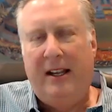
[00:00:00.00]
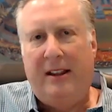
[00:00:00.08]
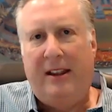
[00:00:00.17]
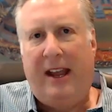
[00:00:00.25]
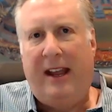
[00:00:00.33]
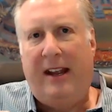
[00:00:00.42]

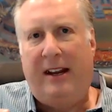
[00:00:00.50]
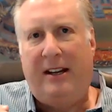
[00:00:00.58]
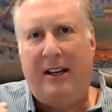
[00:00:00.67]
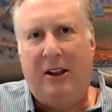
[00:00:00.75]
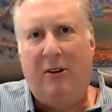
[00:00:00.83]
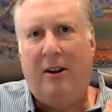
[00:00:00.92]
then
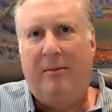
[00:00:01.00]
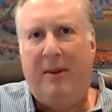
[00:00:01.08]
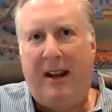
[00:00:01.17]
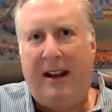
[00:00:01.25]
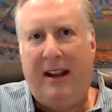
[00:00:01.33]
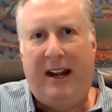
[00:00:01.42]
you could
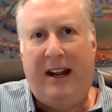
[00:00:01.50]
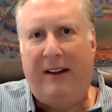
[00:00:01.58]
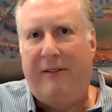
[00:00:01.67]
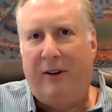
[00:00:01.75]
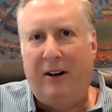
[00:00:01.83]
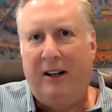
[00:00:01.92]
be
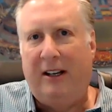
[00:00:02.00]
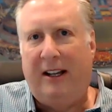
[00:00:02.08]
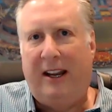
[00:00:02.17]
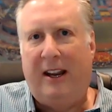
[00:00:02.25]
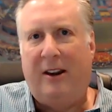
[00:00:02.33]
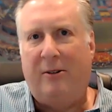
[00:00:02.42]

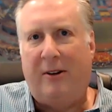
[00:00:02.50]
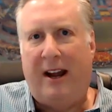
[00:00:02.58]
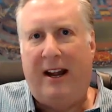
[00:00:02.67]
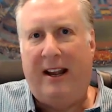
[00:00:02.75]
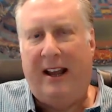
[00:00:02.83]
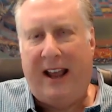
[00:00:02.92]
inadvertently
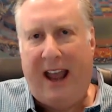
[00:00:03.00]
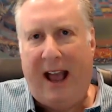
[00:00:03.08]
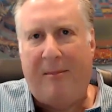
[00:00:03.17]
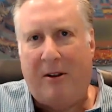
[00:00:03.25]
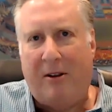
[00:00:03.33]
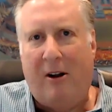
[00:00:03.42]
creating a
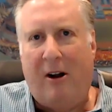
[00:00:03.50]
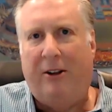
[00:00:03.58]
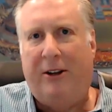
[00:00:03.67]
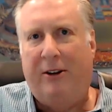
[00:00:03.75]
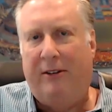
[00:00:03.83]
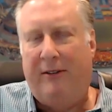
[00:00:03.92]
capital call
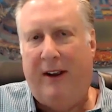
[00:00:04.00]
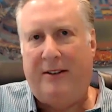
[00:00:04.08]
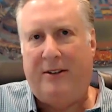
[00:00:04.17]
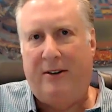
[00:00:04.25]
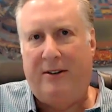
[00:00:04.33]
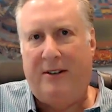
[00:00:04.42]
to your
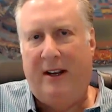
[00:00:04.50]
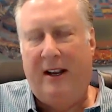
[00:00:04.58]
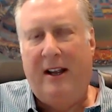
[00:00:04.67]
investors.